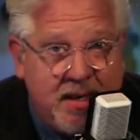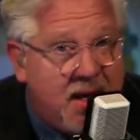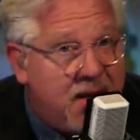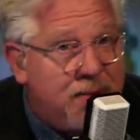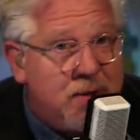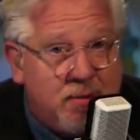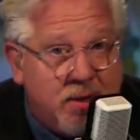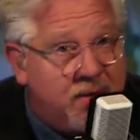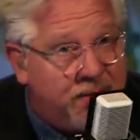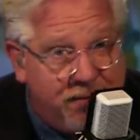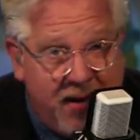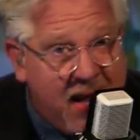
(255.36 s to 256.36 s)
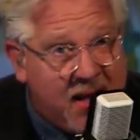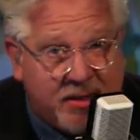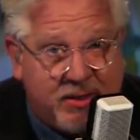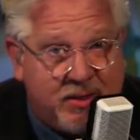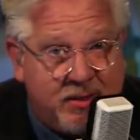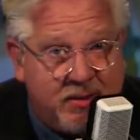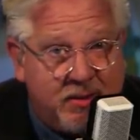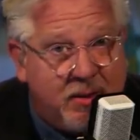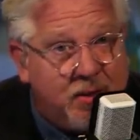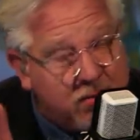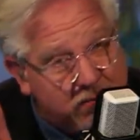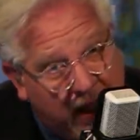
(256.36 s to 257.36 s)
If you confessed,
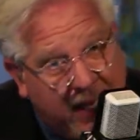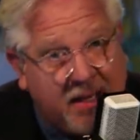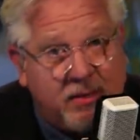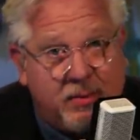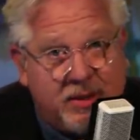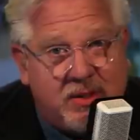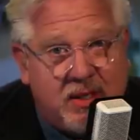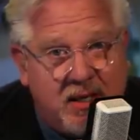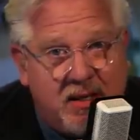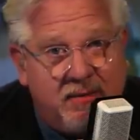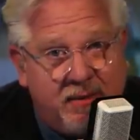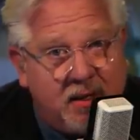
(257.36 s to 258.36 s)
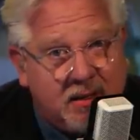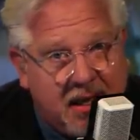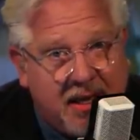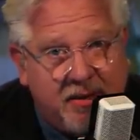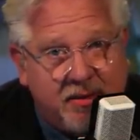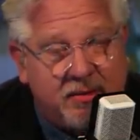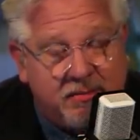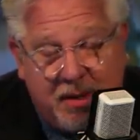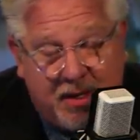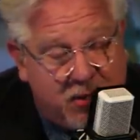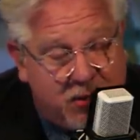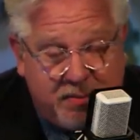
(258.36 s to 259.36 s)
you might receive a lighter
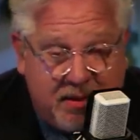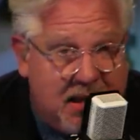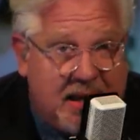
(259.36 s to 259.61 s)
punishment,